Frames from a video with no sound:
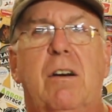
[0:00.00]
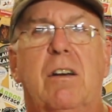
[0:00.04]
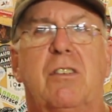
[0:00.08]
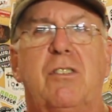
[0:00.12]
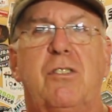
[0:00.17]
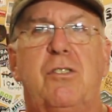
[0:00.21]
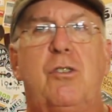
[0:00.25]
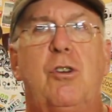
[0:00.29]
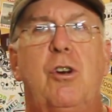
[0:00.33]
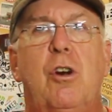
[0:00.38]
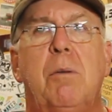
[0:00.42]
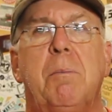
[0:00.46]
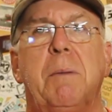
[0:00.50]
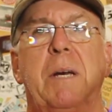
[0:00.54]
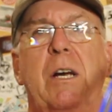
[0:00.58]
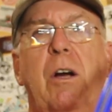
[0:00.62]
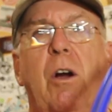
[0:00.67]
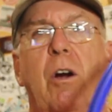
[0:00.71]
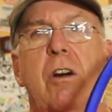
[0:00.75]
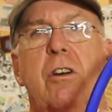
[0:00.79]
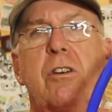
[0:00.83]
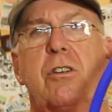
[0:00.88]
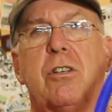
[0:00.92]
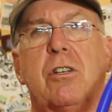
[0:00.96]
a Sturmey
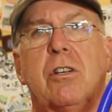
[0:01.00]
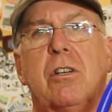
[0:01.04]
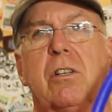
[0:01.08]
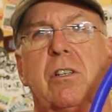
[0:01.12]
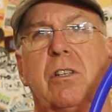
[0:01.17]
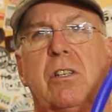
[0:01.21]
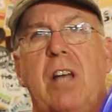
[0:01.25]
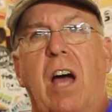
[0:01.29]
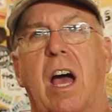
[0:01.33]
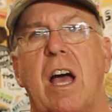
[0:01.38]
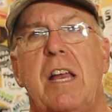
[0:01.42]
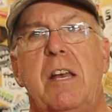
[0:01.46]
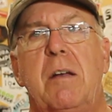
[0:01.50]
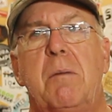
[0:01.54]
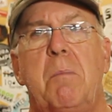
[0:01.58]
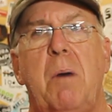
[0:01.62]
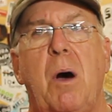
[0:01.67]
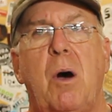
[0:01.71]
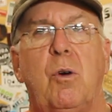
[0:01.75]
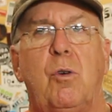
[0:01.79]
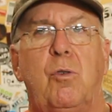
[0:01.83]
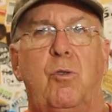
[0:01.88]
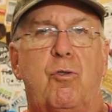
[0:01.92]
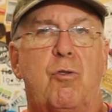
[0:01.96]
Archer
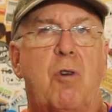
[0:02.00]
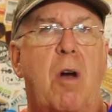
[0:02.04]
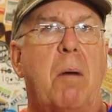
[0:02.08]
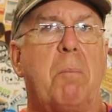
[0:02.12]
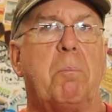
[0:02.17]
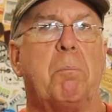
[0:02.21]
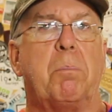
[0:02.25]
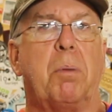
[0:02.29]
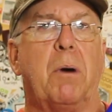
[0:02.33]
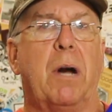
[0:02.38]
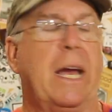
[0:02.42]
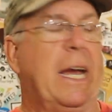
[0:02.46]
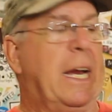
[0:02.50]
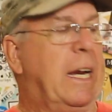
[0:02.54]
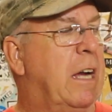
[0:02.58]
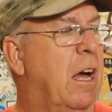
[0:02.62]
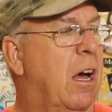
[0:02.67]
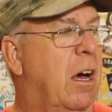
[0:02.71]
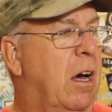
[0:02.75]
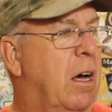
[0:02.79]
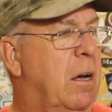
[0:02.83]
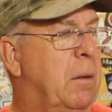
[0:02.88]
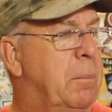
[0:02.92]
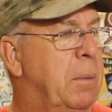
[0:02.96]
Dynamo drum brake
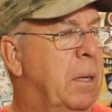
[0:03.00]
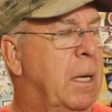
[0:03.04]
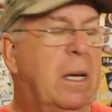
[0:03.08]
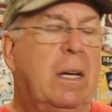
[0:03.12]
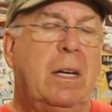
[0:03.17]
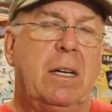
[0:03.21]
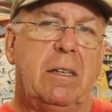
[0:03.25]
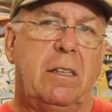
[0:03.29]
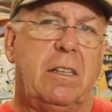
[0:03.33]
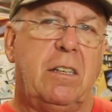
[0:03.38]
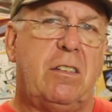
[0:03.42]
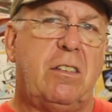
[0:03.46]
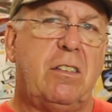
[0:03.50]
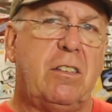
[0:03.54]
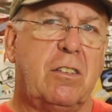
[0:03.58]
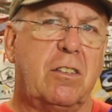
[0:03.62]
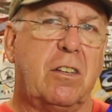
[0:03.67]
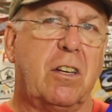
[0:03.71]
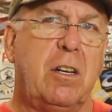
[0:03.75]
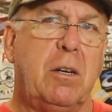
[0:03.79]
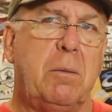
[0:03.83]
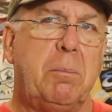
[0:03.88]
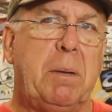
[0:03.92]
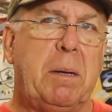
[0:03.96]
hub. This is
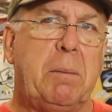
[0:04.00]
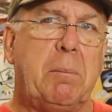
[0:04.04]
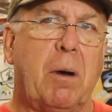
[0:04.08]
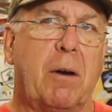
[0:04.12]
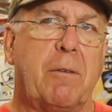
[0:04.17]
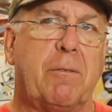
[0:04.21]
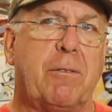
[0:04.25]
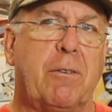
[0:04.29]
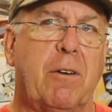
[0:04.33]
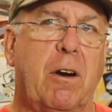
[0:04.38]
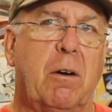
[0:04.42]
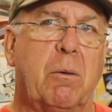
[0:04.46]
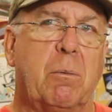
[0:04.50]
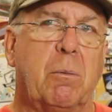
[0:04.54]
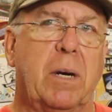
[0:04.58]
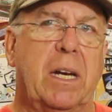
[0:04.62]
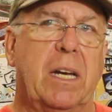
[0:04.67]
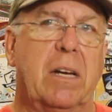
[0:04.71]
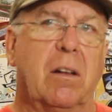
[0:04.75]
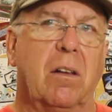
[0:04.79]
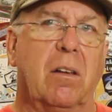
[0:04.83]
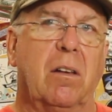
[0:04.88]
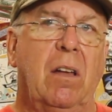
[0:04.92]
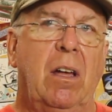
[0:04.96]
going to be my front
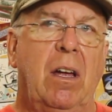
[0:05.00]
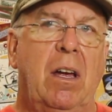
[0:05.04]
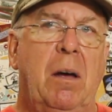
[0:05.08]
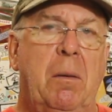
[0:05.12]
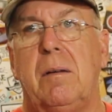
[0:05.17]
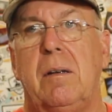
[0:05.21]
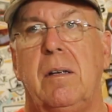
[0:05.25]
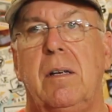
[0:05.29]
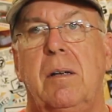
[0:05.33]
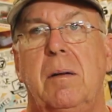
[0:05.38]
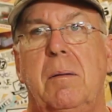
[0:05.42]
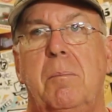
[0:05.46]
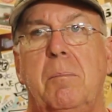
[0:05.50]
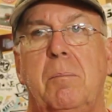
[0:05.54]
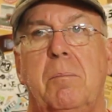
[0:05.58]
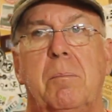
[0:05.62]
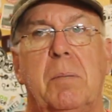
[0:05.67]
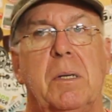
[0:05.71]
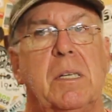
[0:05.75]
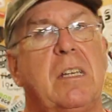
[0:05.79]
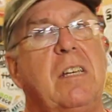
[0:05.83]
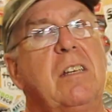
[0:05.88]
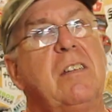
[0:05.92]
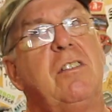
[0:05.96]
wheel,
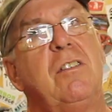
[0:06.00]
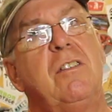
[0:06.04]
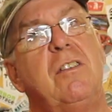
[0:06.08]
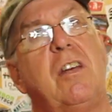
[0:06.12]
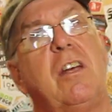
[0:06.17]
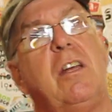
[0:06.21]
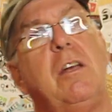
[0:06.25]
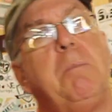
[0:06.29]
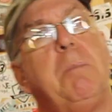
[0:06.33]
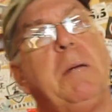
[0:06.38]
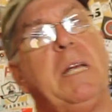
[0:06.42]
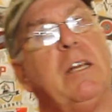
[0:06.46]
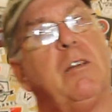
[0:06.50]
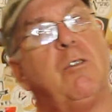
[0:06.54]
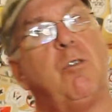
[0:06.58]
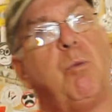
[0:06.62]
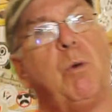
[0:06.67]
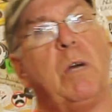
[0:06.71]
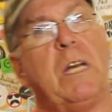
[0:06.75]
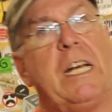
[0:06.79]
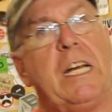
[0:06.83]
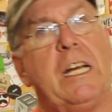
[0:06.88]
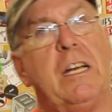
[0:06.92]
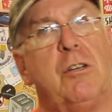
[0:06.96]
but this is going to be a
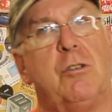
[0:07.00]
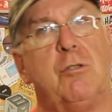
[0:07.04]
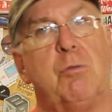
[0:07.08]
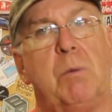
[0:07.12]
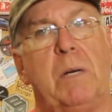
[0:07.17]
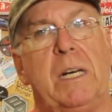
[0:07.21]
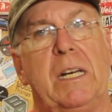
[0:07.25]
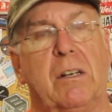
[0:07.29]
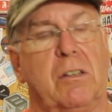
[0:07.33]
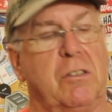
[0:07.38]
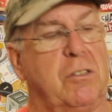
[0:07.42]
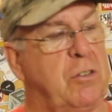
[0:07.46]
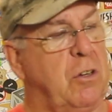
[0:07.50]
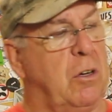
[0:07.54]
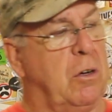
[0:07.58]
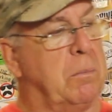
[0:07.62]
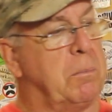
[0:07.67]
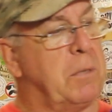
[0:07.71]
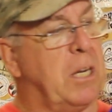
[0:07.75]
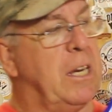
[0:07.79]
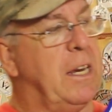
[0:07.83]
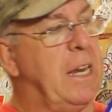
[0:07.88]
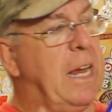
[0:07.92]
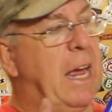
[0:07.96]
twenty inch wheel, so
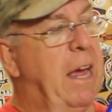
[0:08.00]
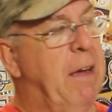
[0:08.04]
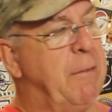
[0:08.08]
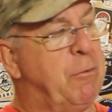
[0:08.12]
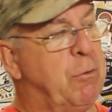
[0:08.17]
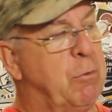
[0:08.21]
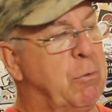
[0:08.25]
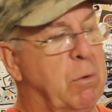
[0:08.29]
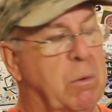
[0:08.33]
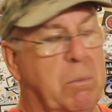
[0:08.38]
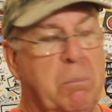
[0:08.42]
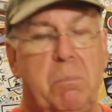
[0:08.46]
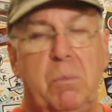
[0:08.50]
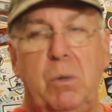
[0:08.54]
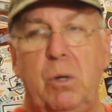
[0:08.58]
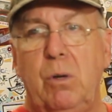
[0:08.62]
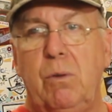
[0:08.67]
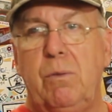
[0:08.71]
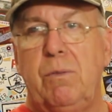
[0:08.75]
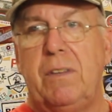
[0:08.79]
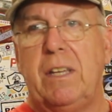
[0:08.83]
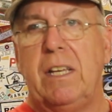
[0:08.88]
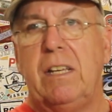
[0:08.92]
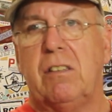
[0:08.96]
I'm going to have to
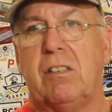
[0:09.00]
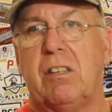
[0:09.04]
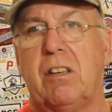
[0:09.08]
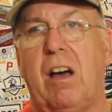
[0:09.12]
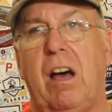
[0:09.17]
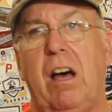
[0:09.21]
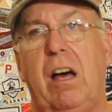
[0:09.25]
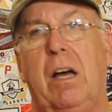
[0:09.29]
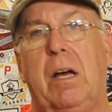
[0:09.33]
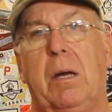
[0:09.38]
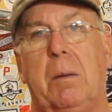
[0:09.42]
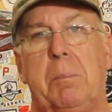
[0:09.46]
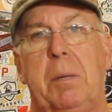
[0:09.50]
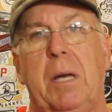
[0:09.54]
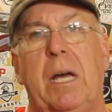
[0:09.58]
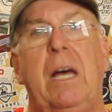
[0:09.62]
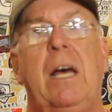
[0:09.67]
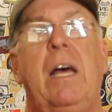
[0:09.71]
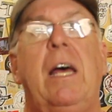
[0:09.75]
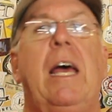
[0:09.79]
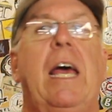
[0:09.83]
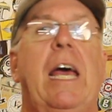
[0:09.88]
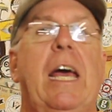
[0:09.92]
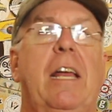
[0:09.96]
remove this hub
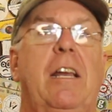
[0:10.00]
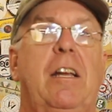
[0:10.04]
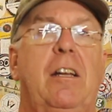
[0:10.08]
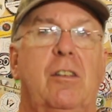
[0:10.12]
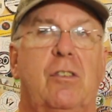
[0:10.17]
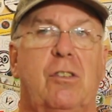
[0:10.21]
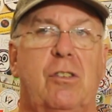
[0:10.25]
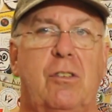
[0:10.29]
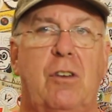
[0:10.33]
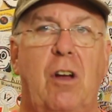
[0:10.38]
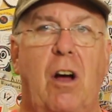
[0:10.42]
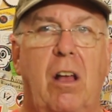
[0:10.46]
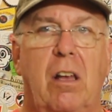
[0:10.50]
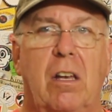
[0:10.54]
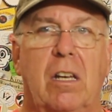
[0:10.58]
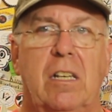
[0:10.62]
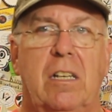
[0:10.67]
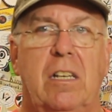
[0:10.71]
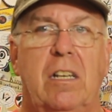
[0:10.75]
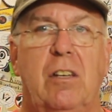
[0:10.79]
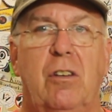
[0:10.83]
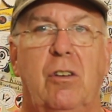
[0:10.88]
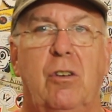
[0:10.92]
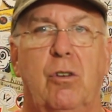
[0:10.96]
and install
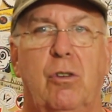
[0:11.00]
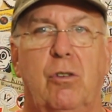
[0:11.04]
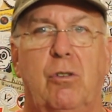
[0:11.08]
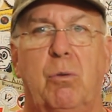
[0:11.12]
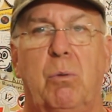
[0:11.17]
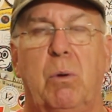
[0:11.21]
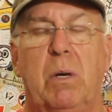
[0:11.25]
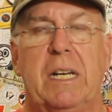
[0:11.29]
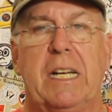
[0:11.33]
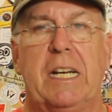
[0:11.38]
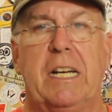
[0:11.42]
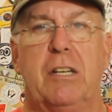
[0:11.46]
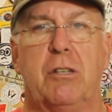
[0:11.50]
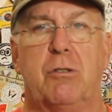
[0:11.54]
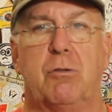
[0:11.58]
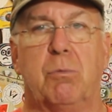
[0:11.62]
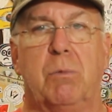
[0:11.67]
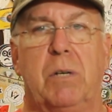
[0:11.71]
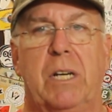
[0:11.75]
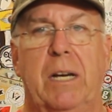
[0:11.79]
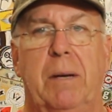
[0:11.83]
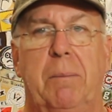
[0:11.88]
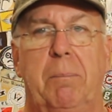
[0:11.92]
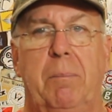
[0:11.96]
it into a twenty inch
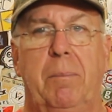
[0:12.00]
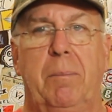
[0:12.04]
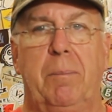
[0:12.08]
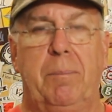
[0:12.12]
rim.